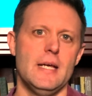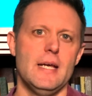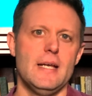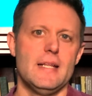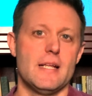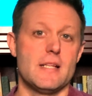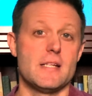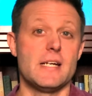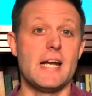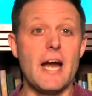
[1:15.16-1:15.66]

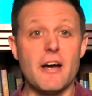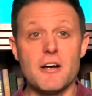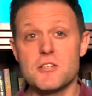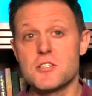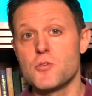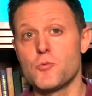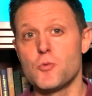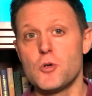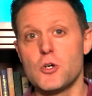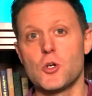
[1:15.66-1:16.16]
Now, the
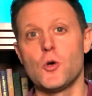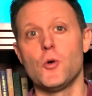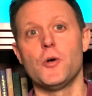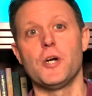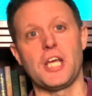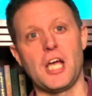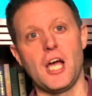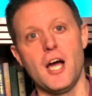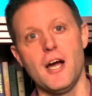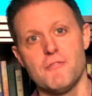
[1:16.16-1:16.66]
narrative we're going
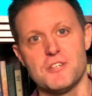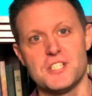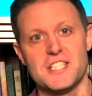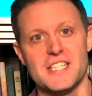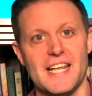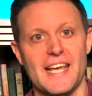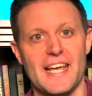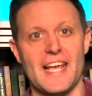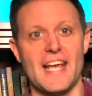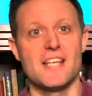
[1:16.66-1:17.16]
to cover
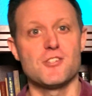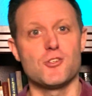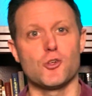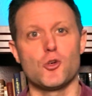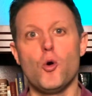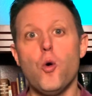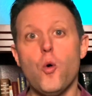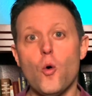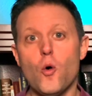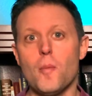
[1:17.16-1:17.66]
today has a
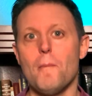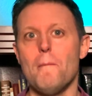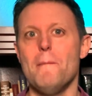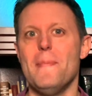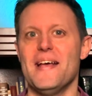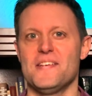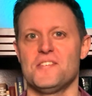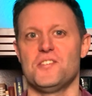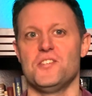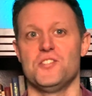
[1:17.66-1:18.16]
core
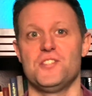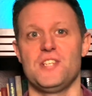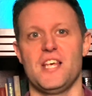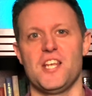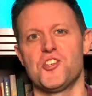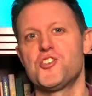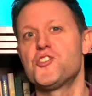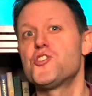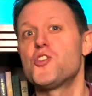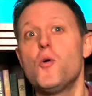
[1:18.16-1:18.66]
message that
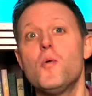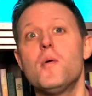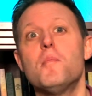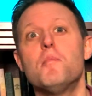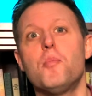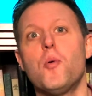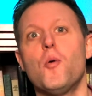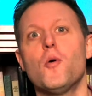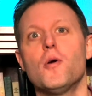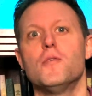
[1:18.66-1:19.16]
is so
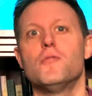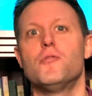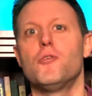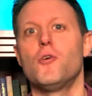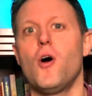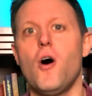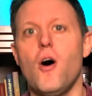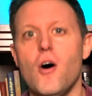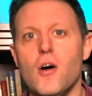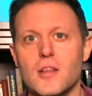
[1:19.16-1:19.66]
important
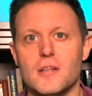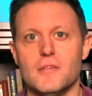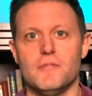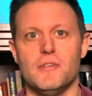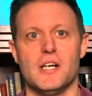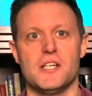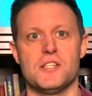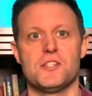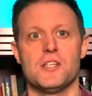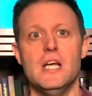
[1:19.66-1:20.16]
for all of
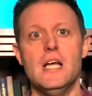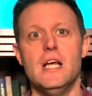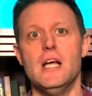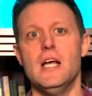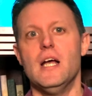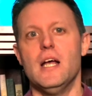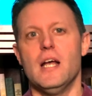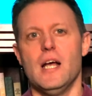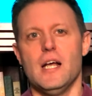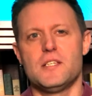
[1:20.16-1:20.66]
us
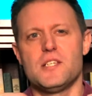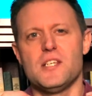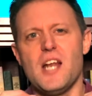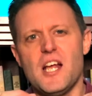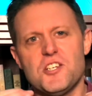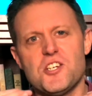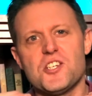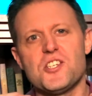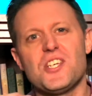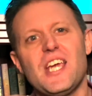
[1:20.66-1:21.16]
to
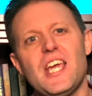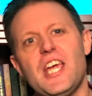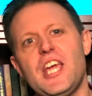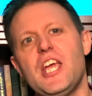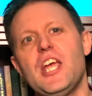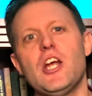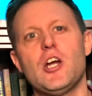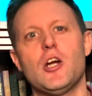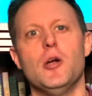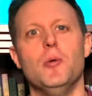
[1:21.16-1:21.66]
not just
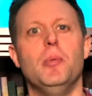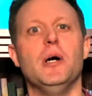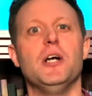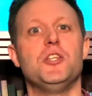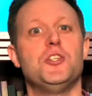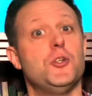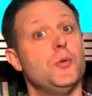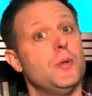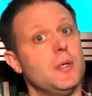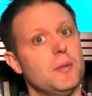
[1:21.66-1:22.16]
hear, but
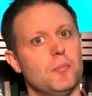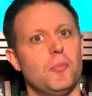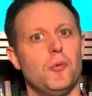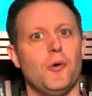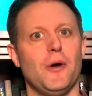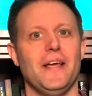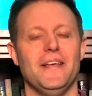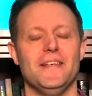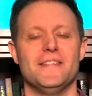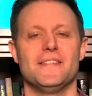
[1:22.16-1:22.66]
to
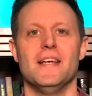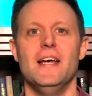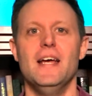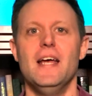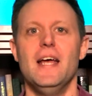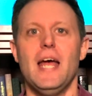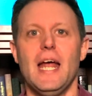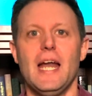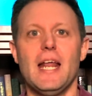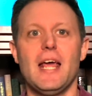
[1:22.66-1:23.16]
embrace.
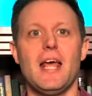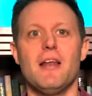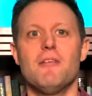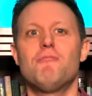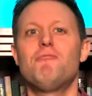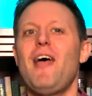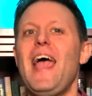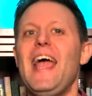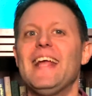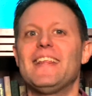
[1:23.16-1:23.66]
And in
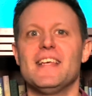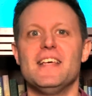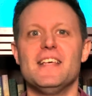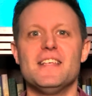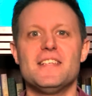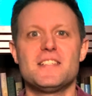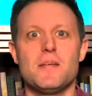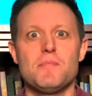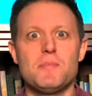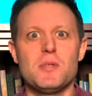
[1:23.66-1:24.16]
fact,
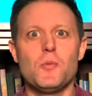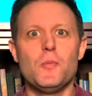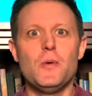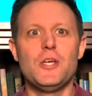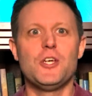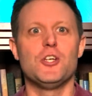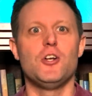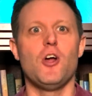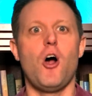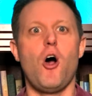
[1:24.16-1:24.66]
it's something we
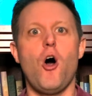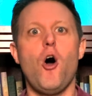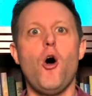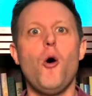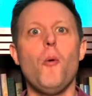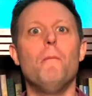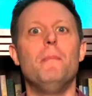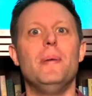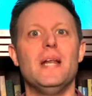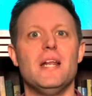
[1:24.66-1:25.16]
could
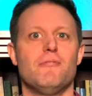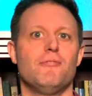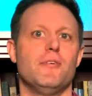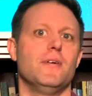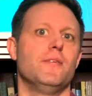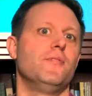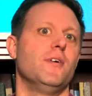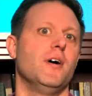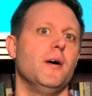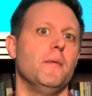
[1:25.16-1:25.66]
all
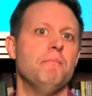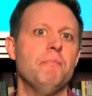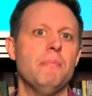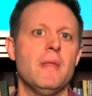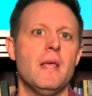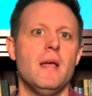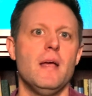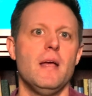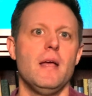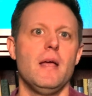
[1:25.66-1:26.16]
benefit from,
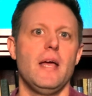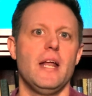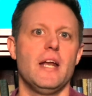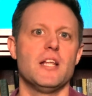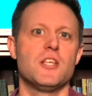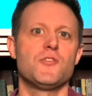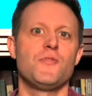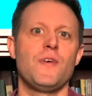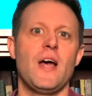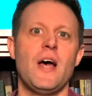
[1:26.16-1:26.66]
and
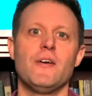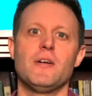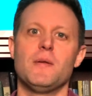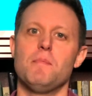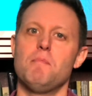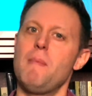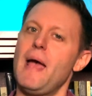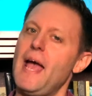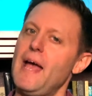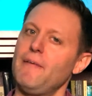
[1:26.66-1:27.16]
it's found
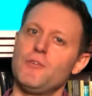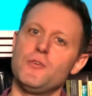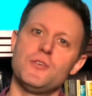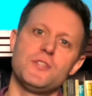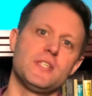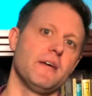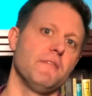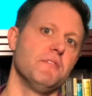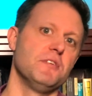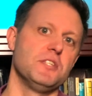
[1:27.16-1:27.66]
in Matthew
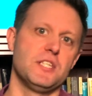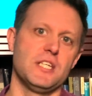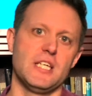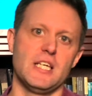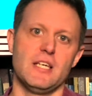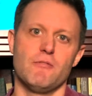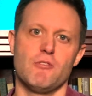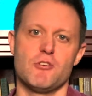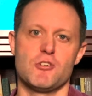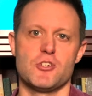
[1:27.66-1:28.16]

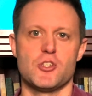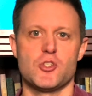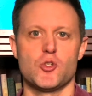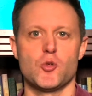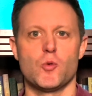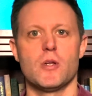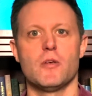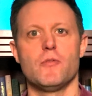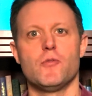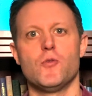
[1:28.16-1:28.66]
17, verses
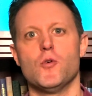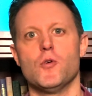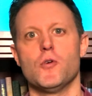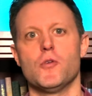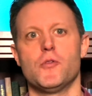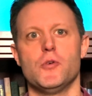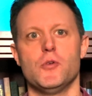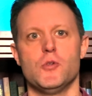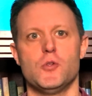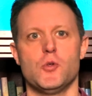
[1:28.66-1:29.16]
24
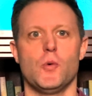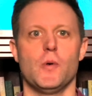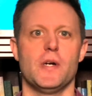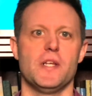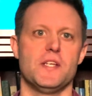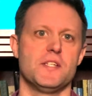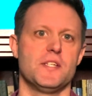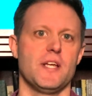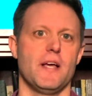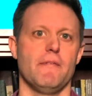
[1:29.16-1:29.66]
through
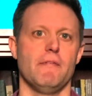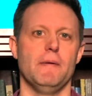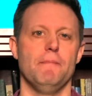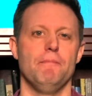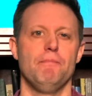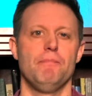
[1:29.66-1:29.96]
27.